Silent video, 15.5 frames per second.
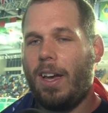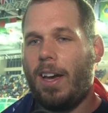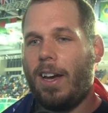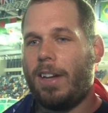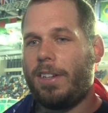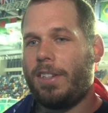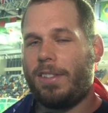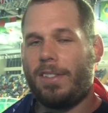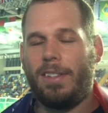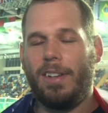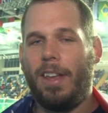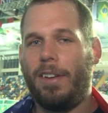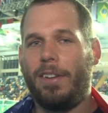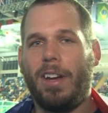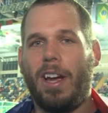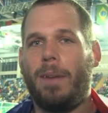Uh, just
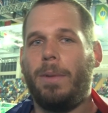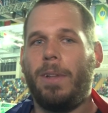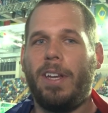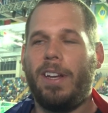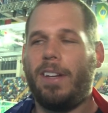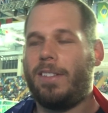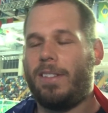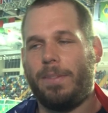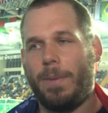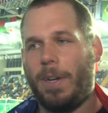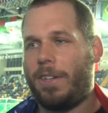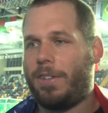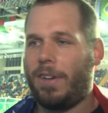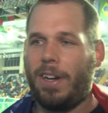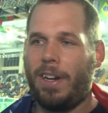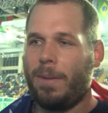other Diamond Leagues. As my
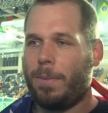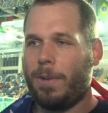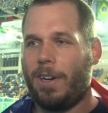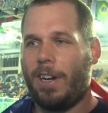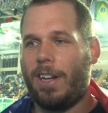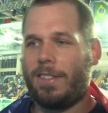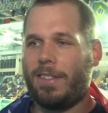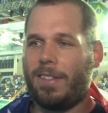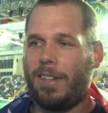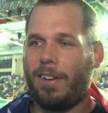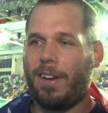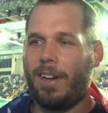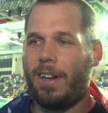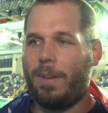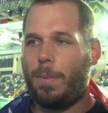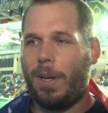training progresses, I'll
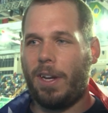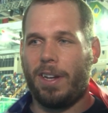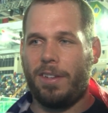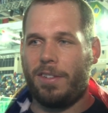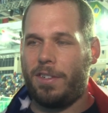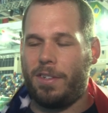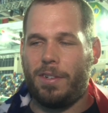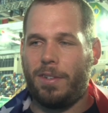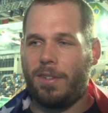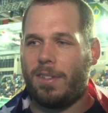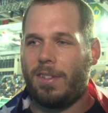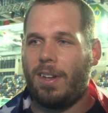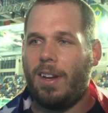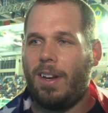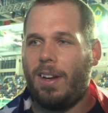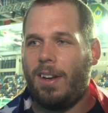kind of pick and choose.